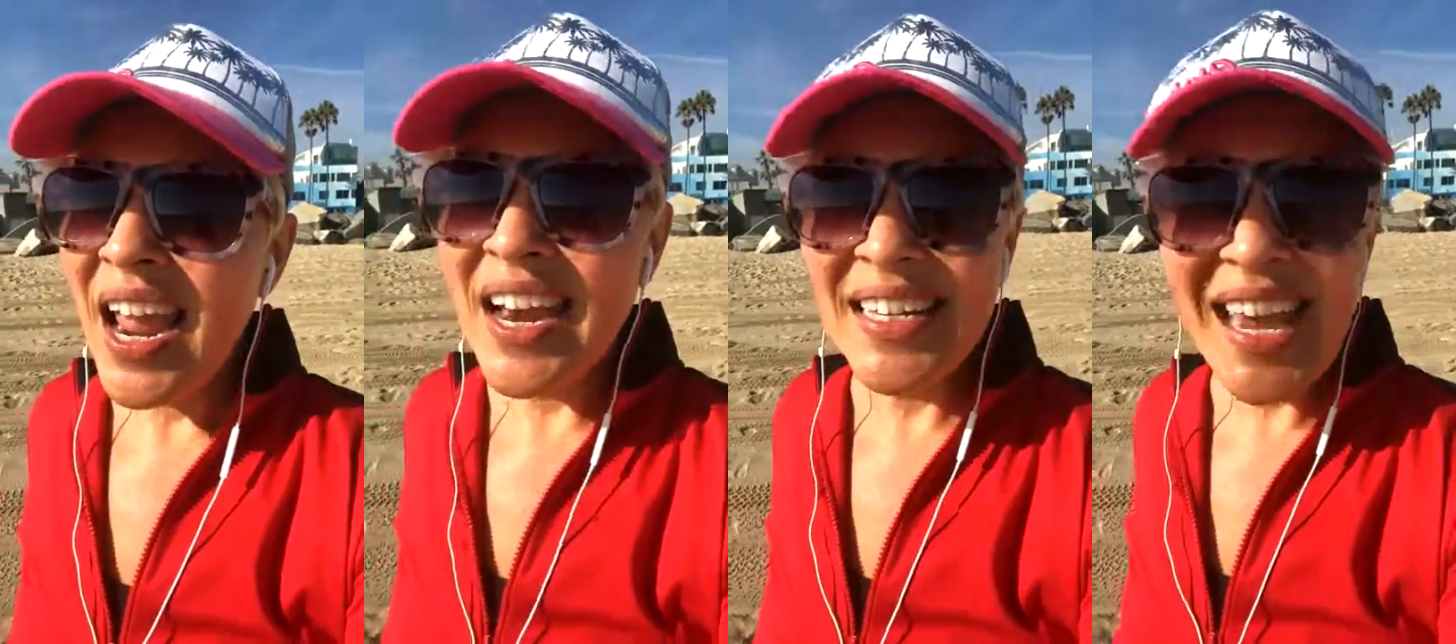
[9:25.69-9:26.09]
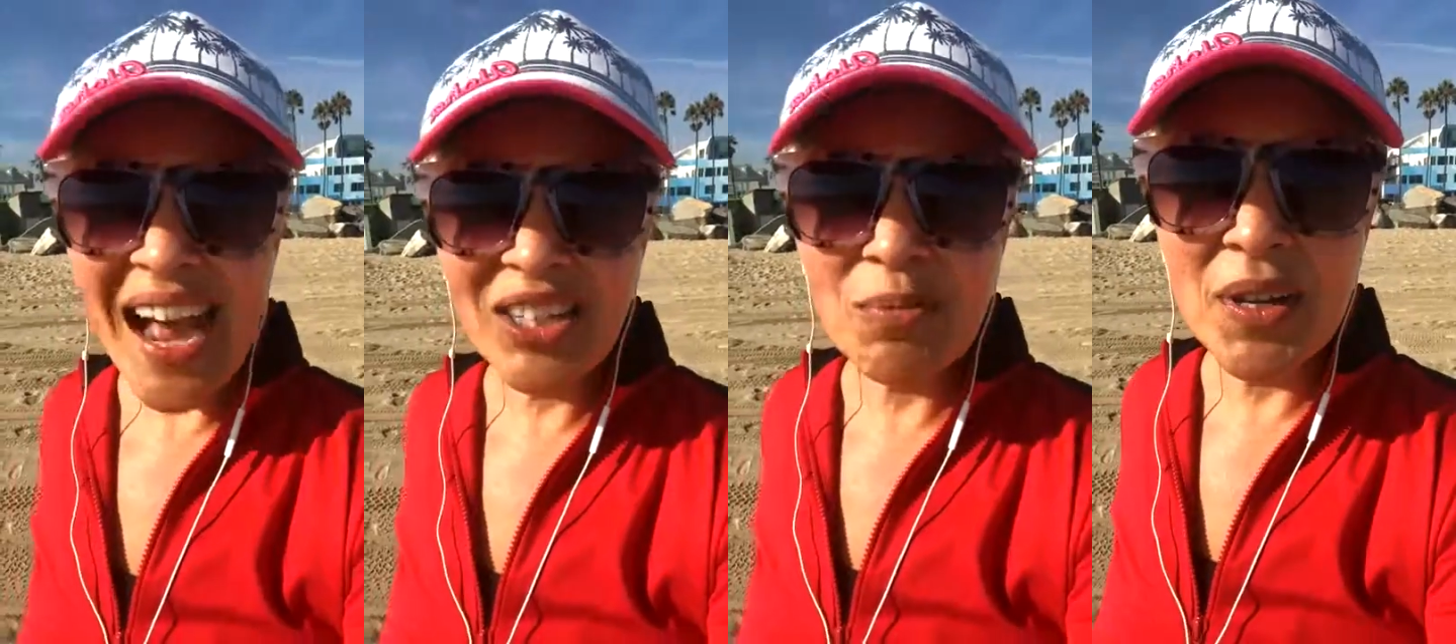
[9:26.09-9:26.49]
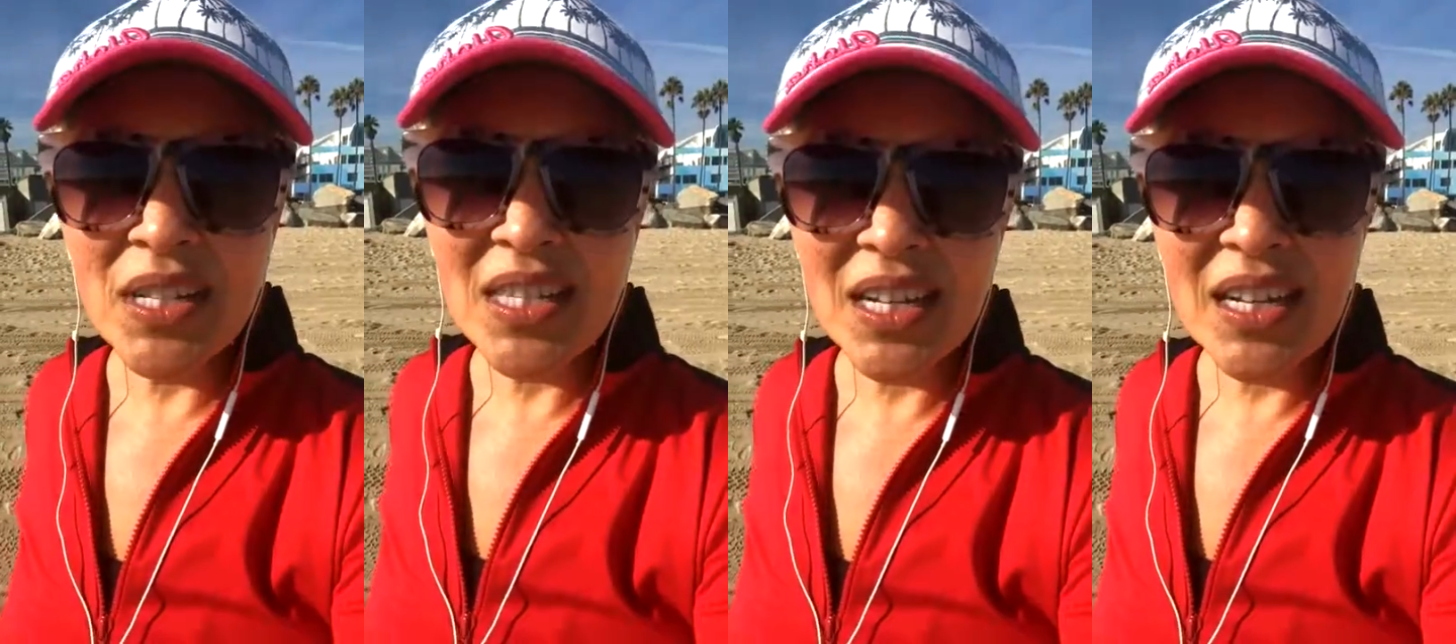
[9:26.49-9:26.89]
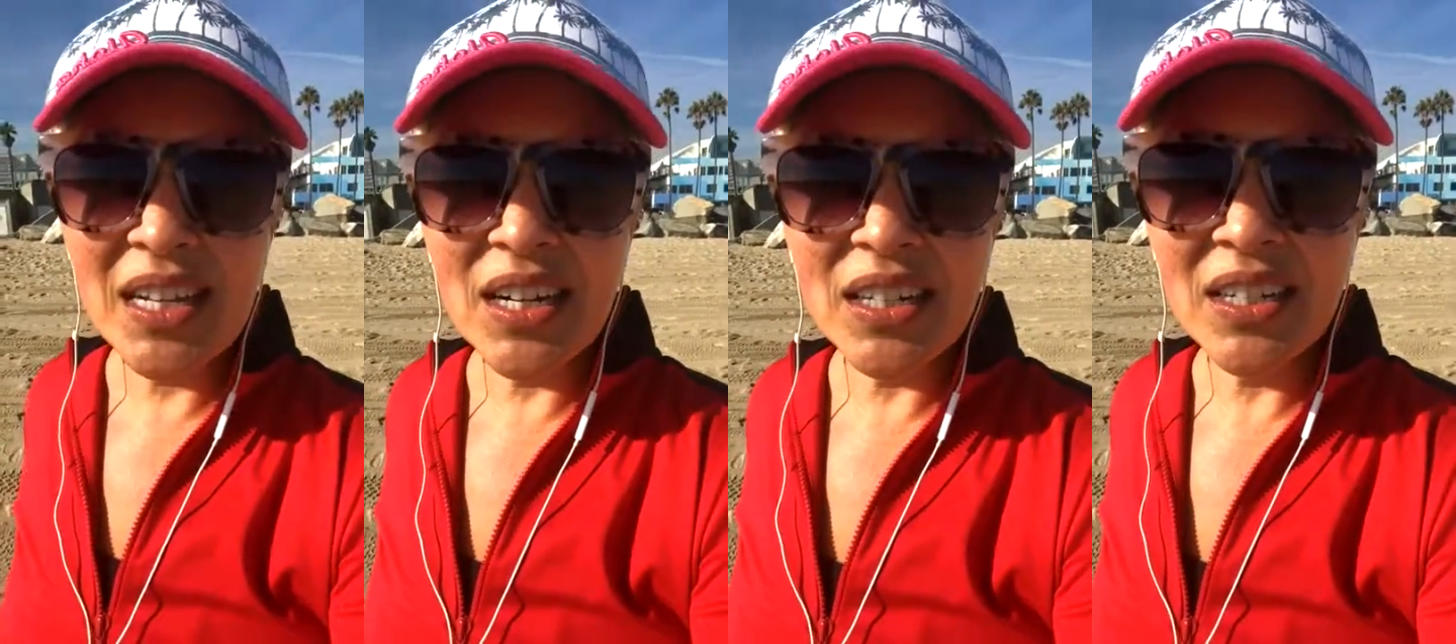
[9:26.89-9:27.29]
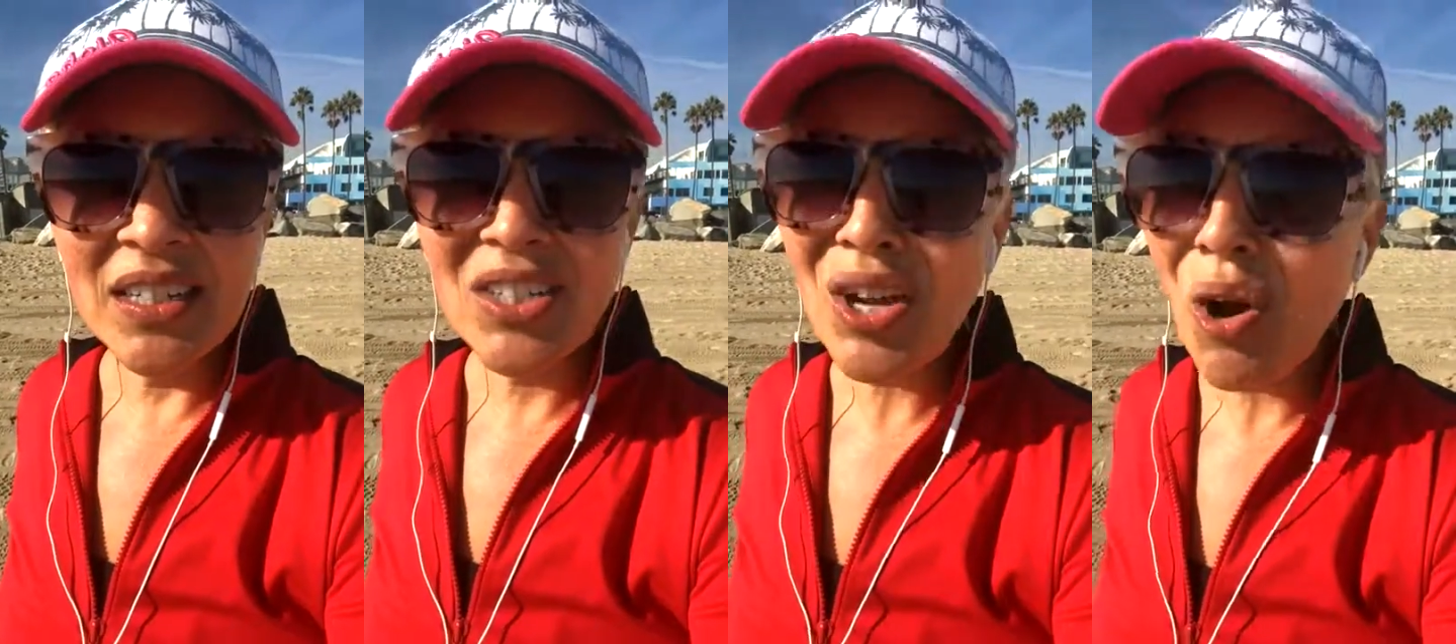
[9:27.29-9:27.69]
and attachments to clear.
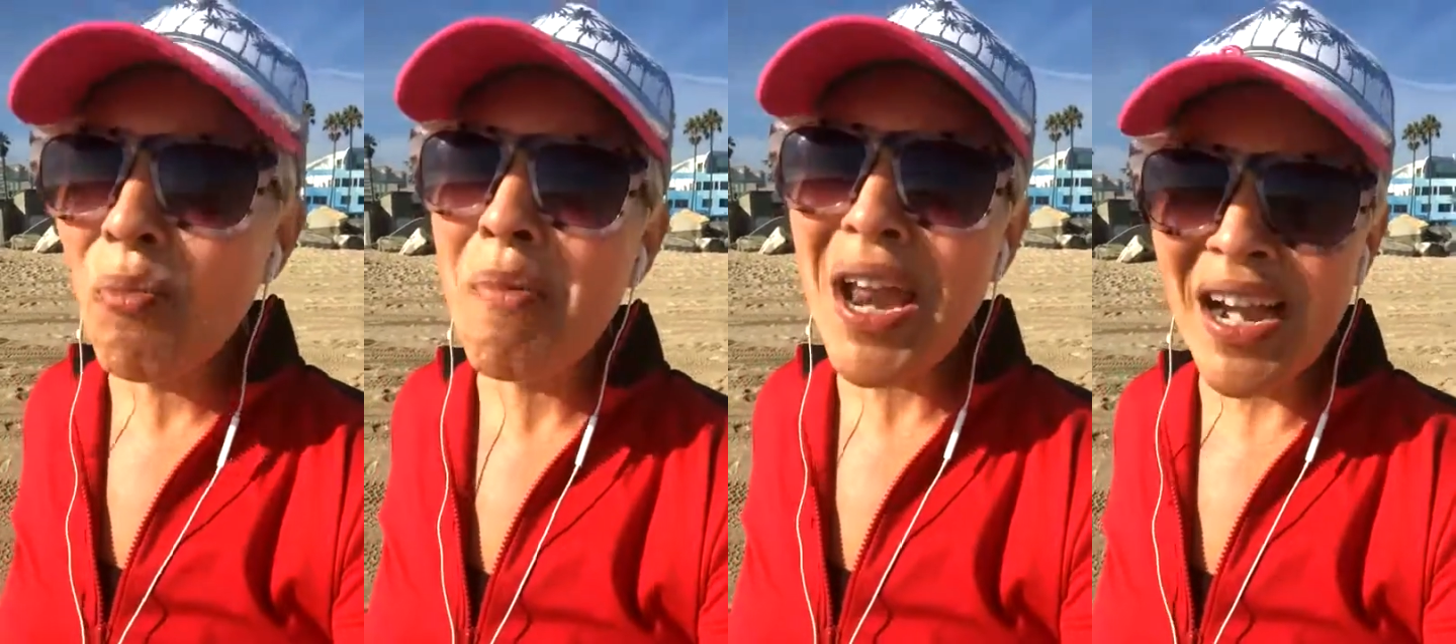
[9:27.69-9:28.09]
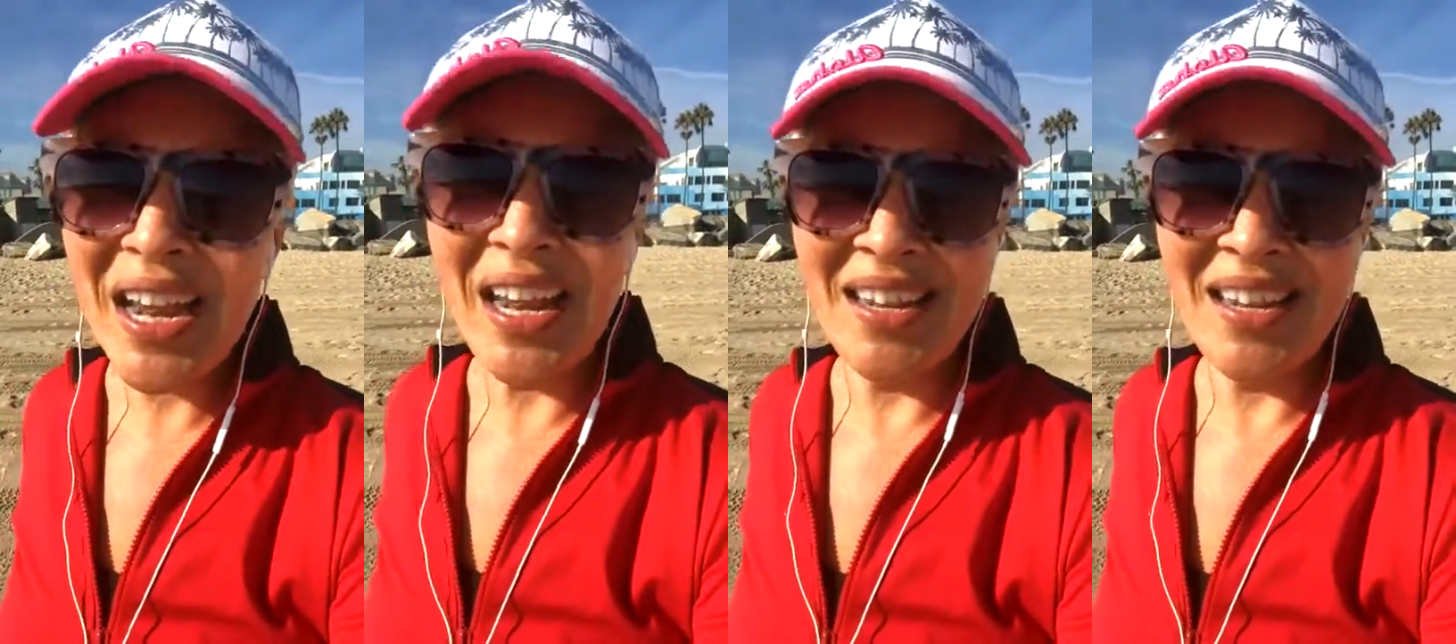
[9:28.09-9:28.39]
So many.